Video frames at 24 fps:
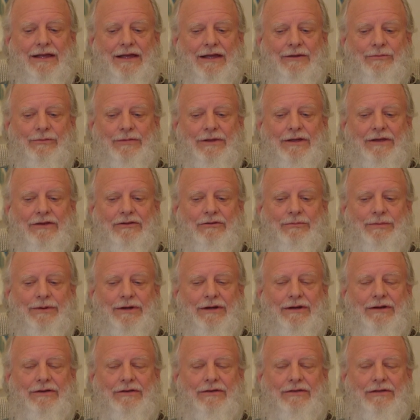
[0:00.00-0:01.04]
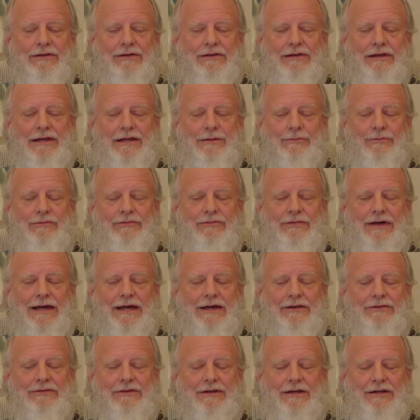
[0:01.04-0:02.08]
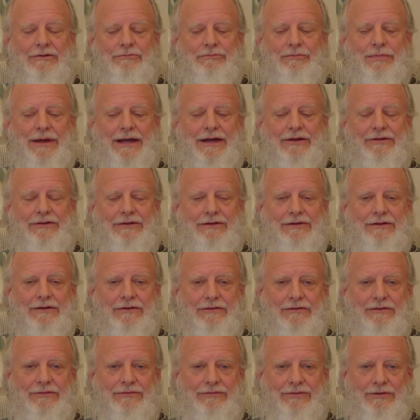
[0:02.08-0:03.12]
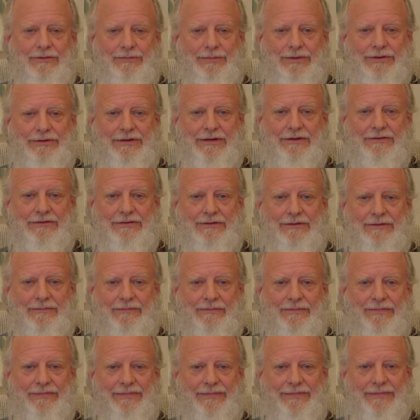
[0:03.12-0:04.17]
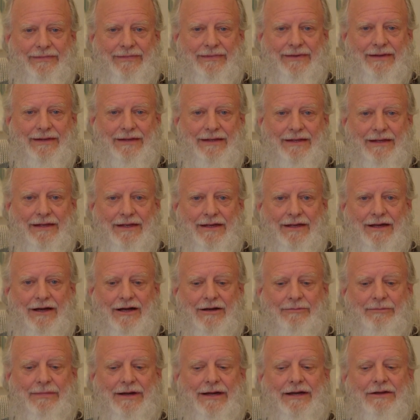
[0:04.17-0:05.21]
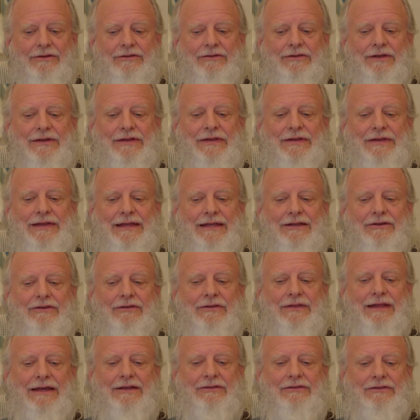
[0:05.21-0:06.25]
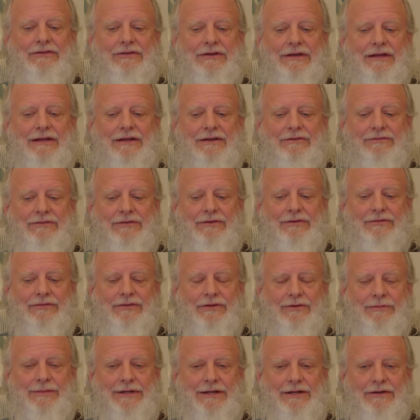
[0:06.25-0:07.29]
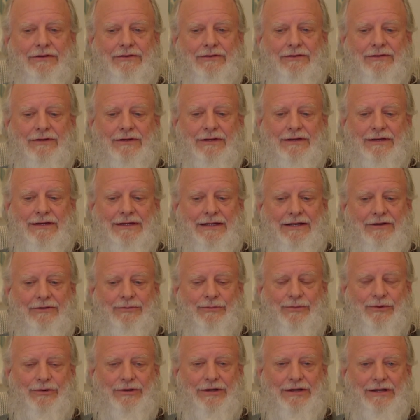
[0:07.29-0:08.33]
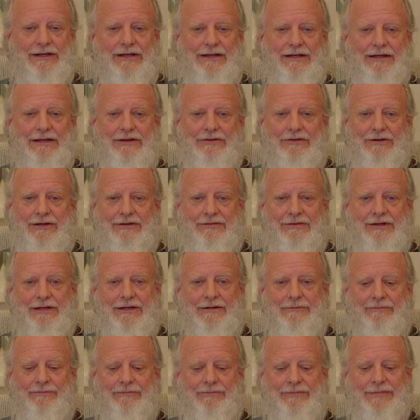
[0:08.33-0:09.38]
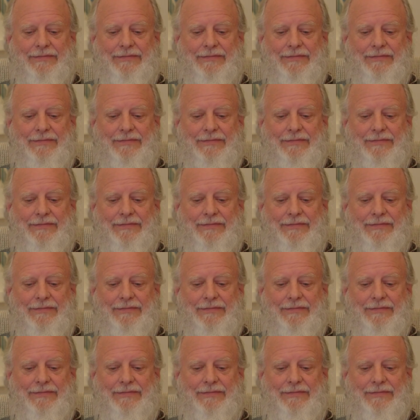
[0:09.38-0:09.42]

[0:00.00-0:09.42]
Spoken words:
and we experience the deep, vast unboundedness of full potential. Our mind settling into that state for a few minutes each morning and each evening,